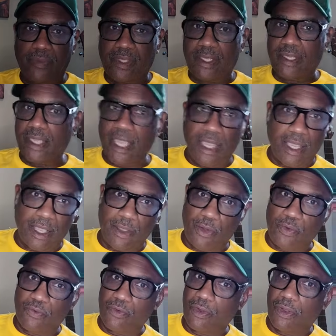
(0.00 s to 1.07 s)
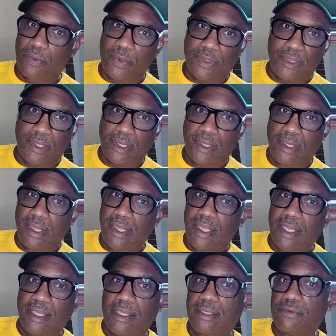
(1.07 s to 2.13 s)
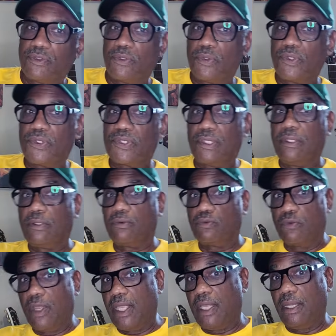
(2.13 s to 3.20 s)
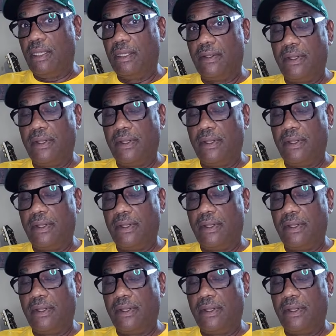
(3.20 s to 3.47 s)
Can't go wrong with it. It gives you silk red.